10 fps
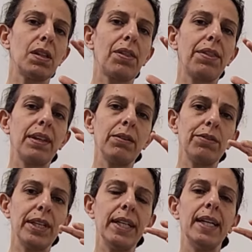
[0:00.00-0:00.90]

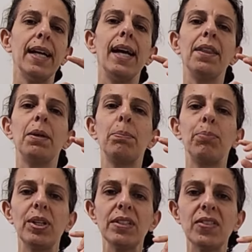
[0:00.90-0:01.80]
theory and the
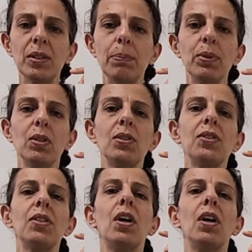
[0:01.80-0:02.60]
principles